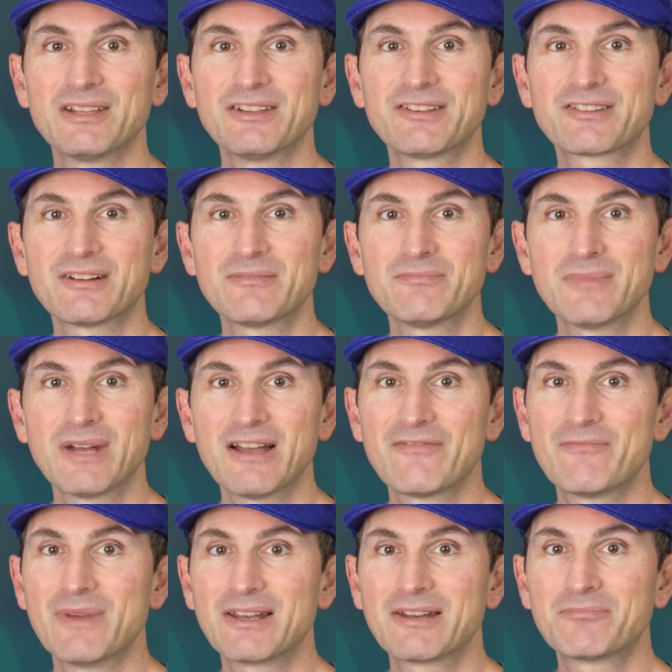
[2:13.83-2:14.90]
some
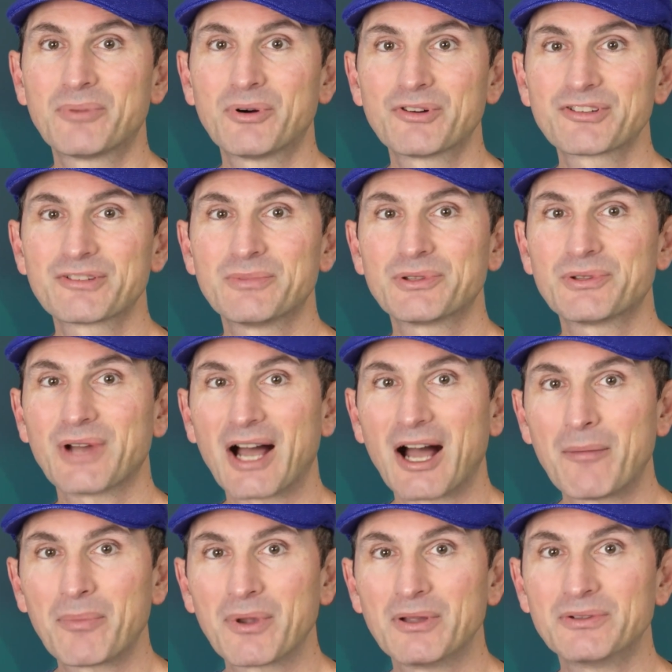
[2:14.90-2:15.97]
have made it possible to
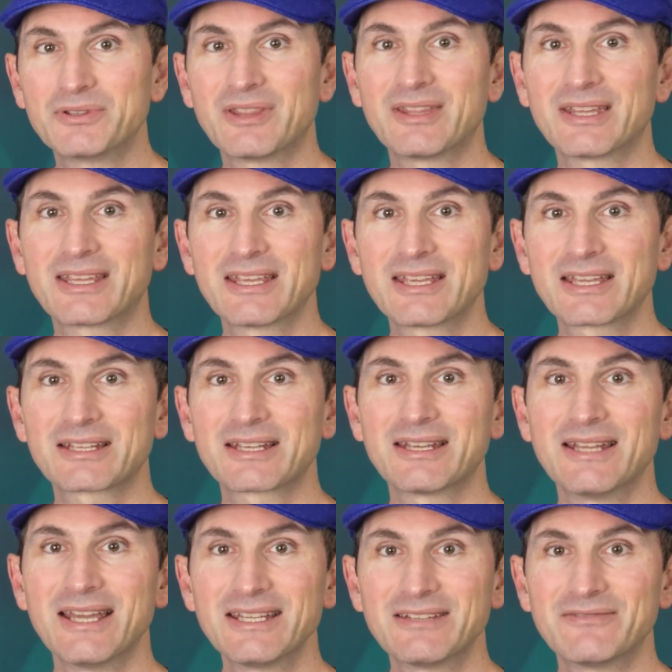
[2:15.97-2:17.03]
upload the KiCad
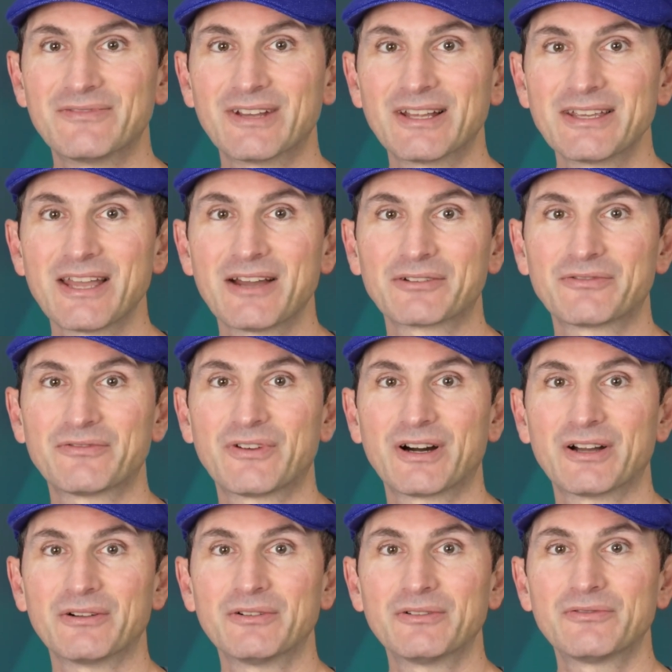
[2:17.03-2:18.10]
native layout
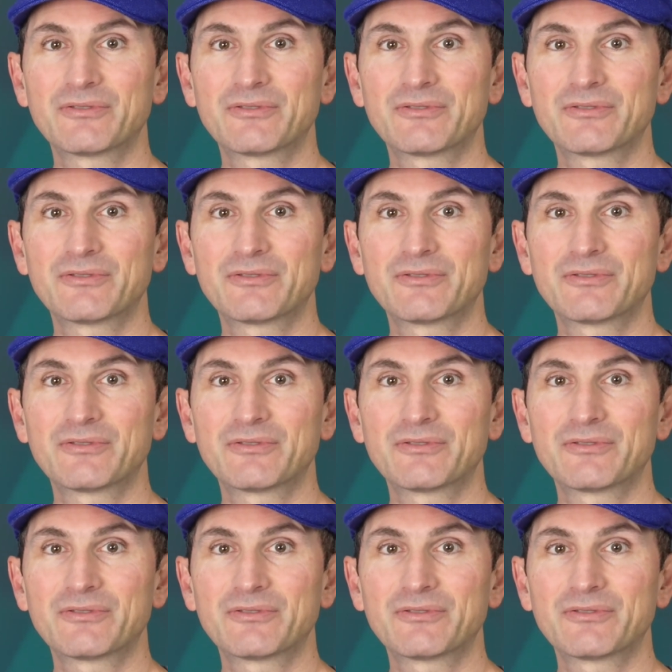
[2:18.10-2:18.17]
file